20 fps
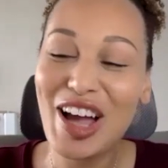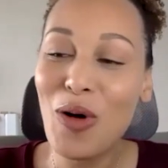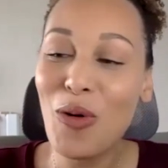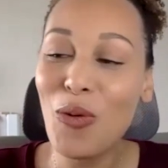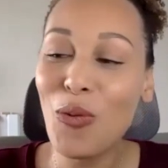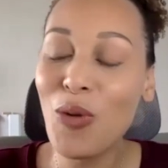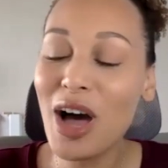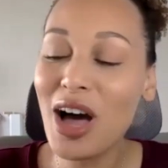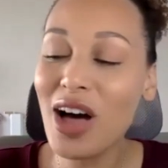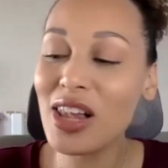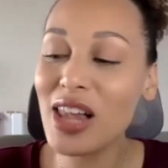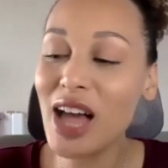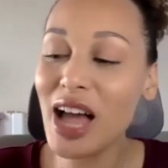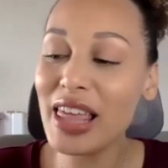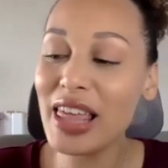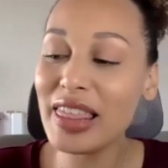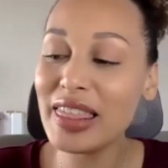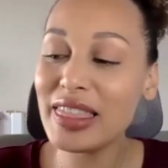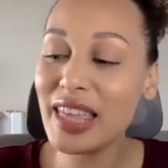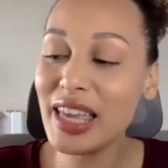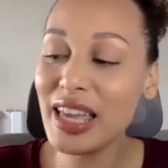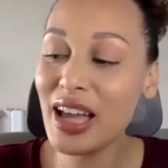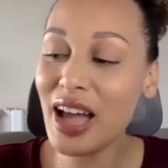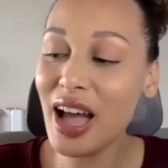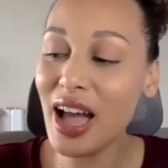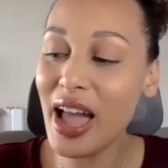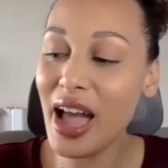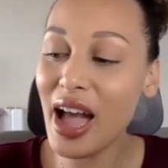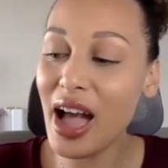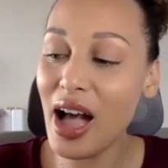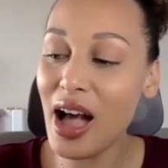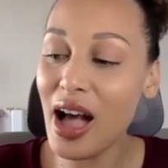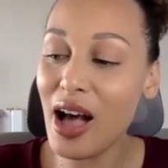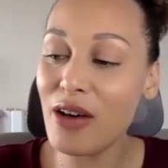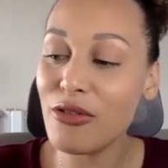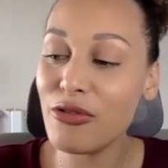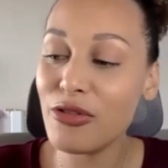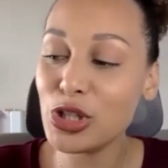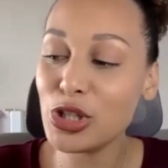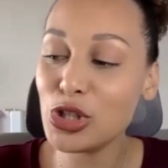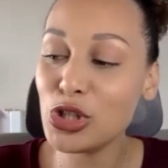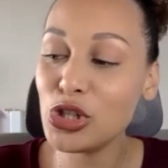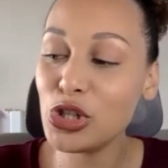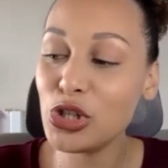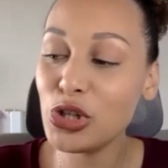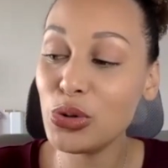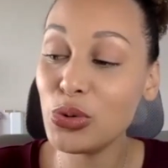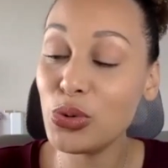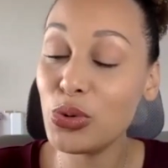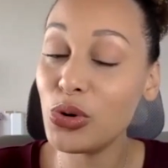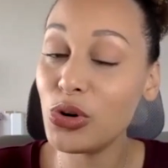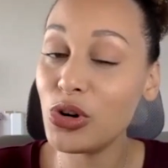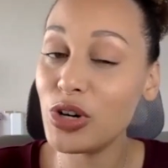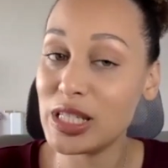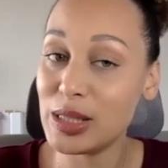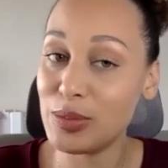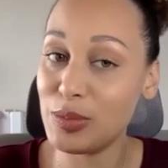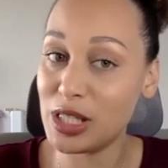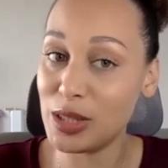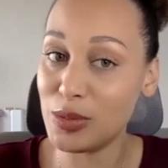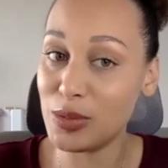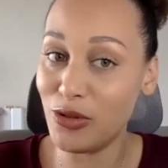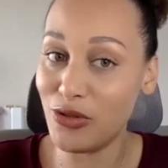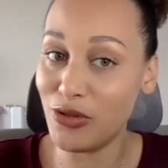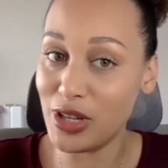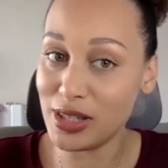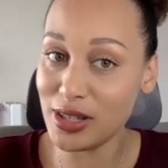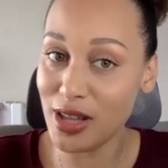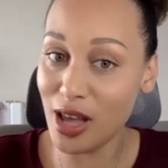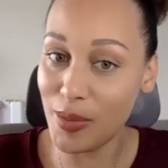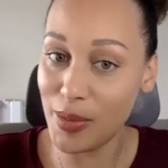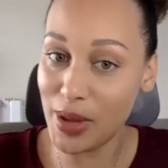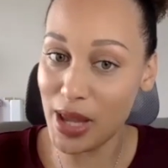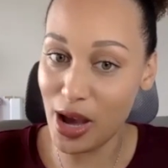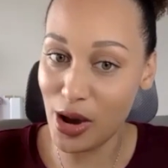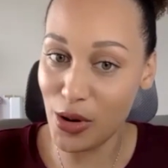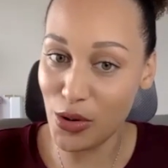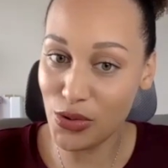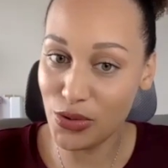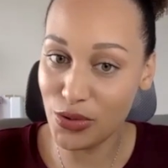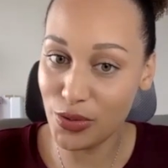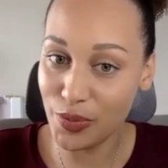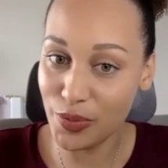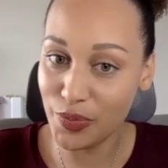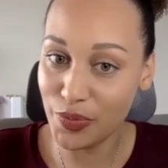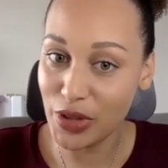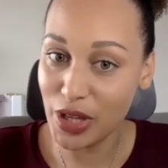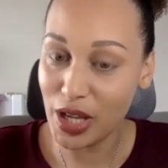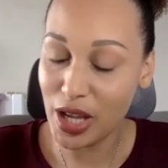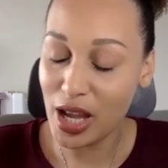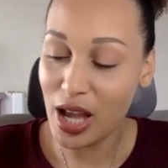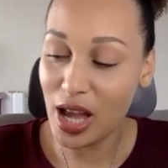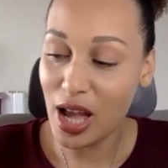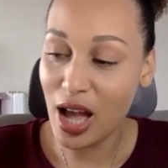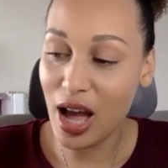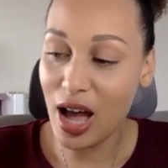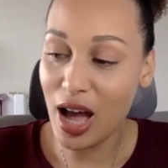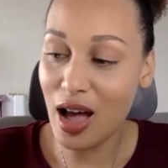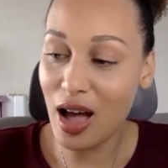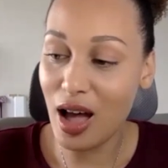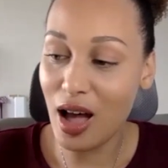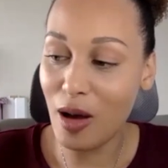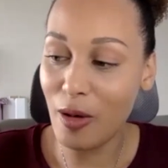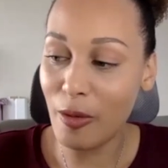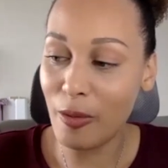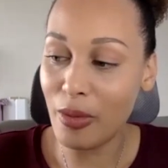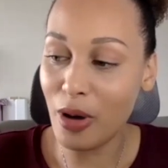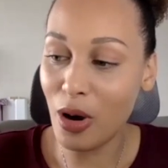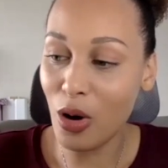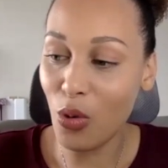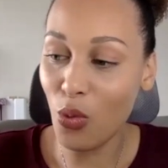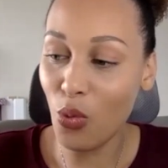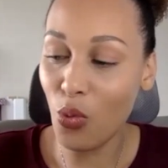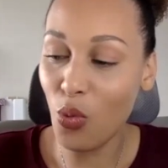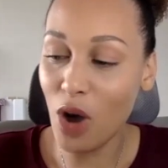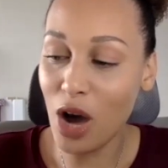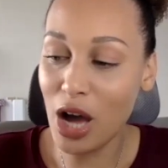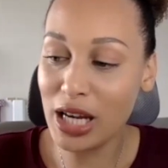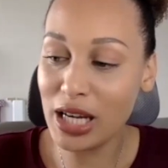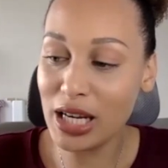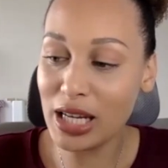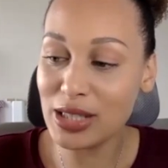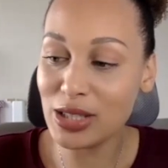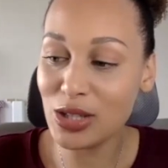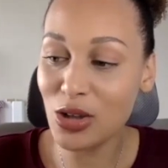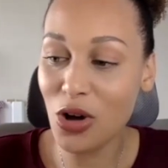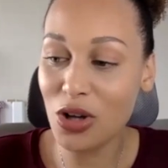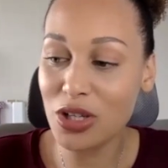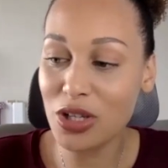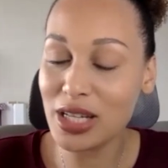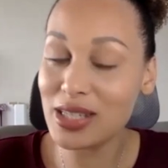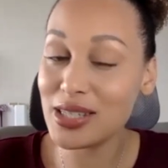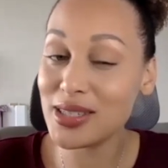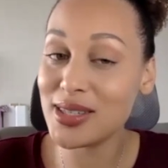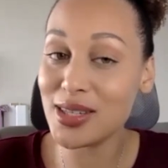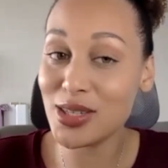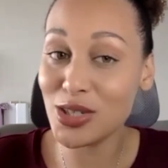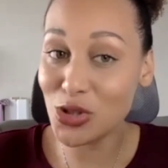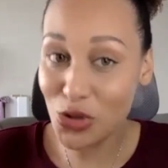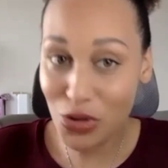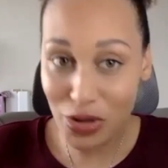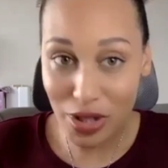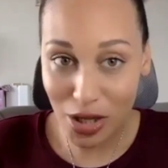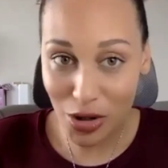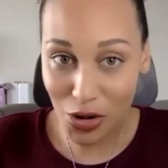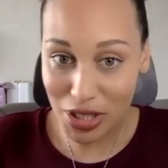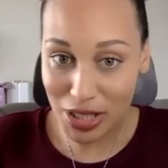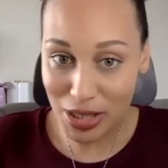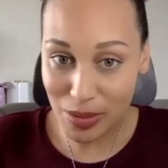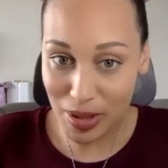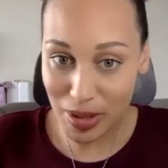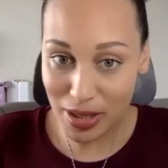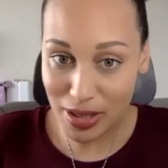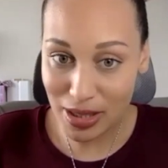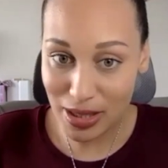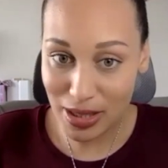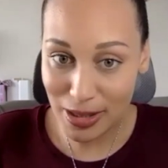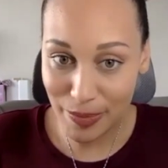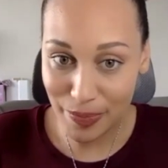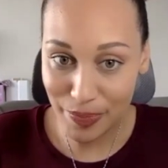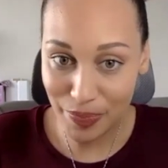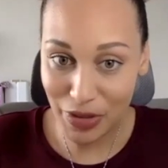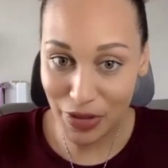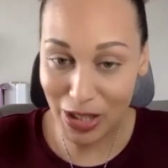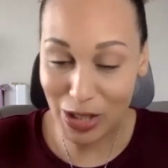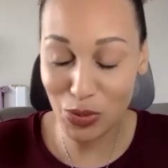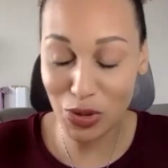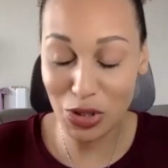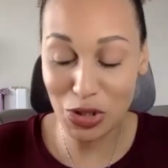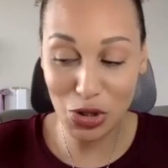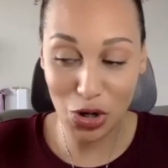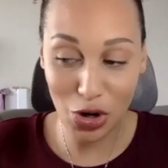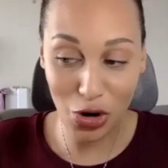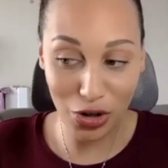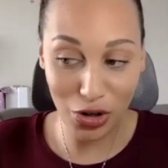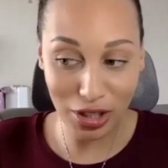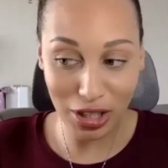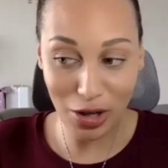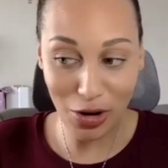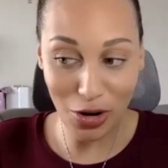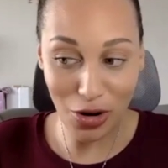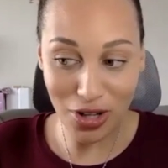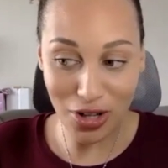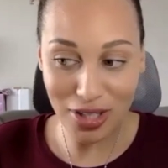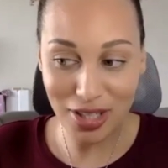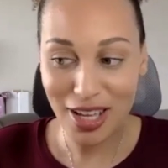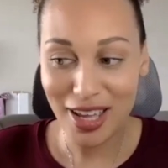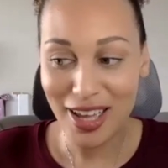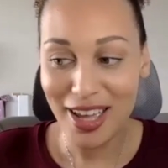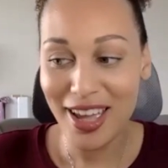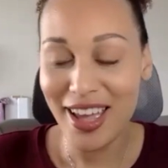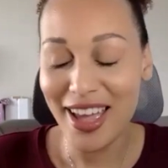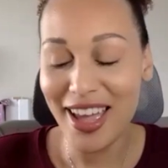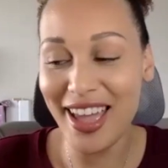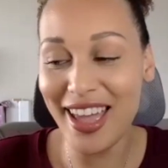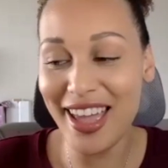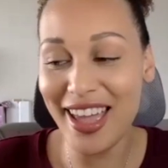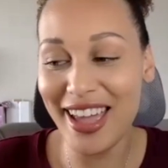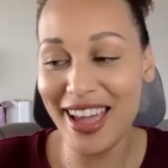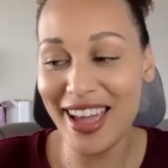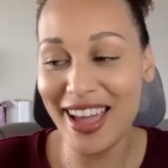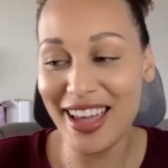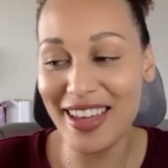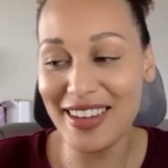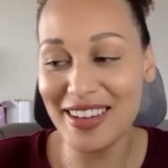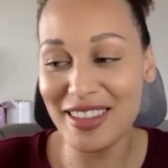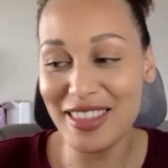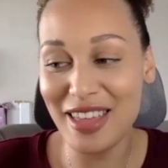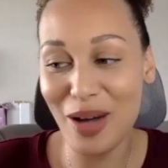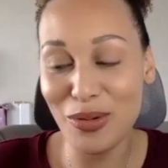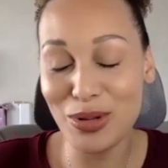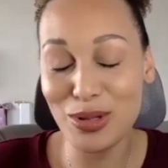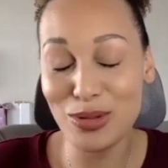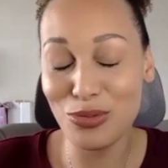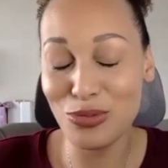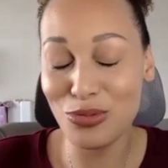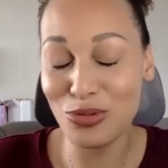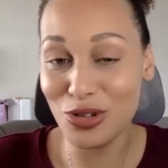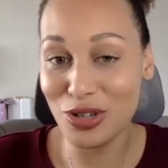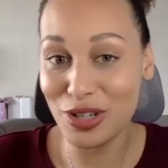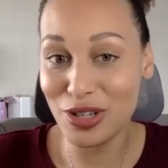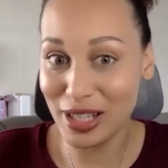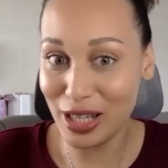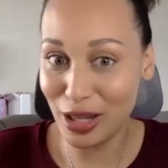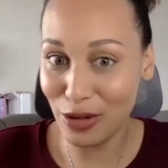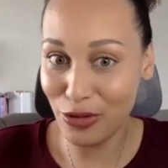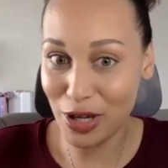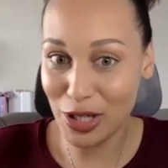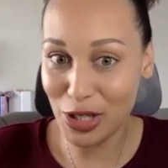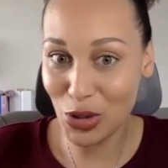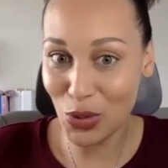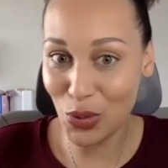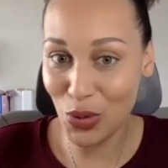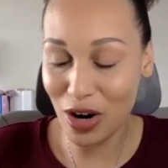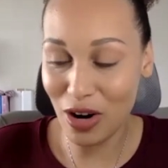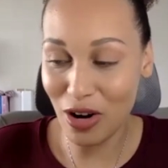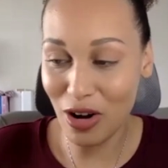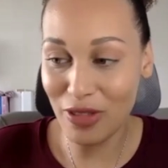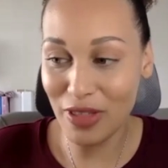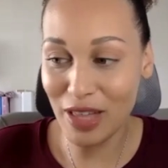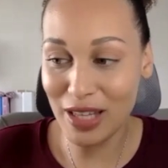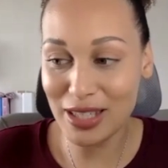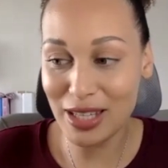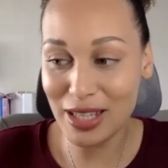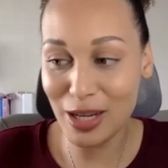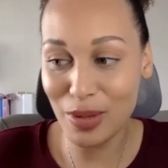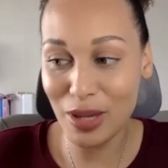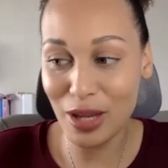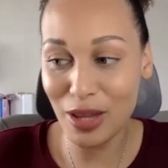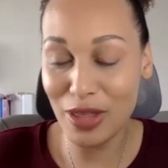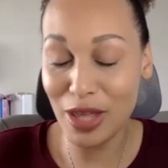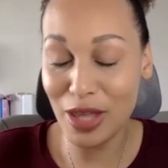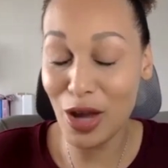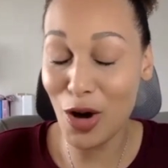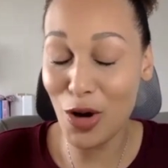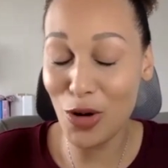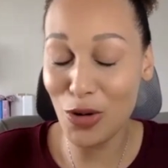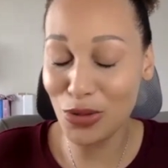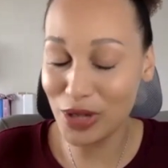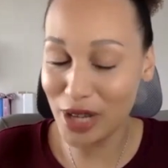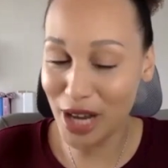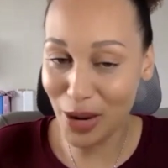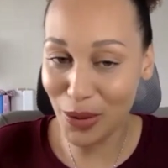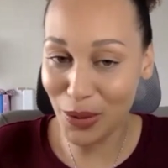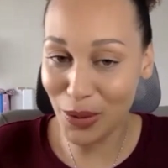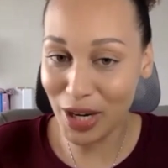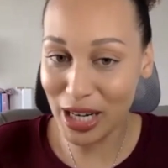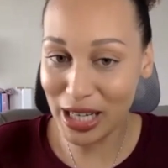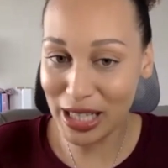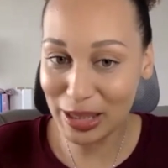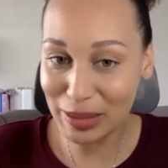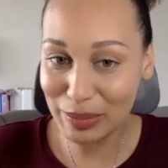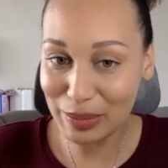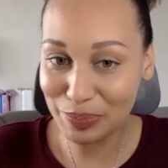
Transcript: Well, I think I have 2 Christmas movies coming out. One is called A Sisterly Christmas. That's what it's currently called. And that was really fun to work on. That's going to be on the OWN network.